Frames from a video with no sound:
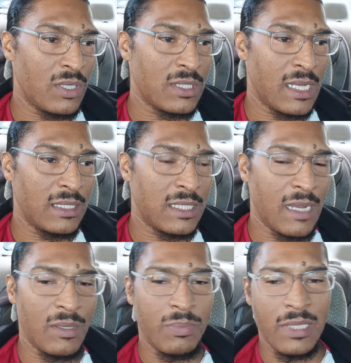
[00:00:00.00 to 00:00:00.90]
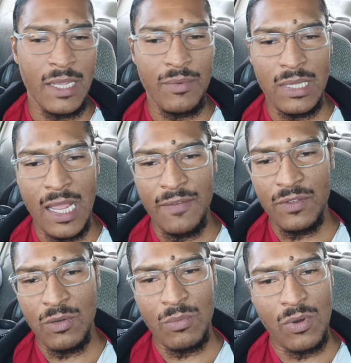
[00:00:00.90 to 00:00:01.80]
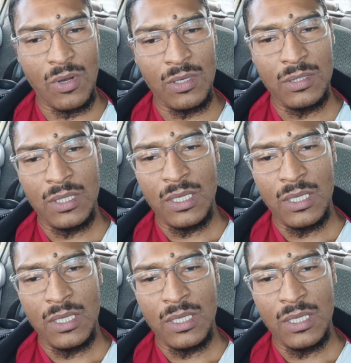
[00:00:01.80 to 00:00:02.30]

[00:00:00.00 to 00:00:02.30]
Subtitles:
It's not the time to play with life no more.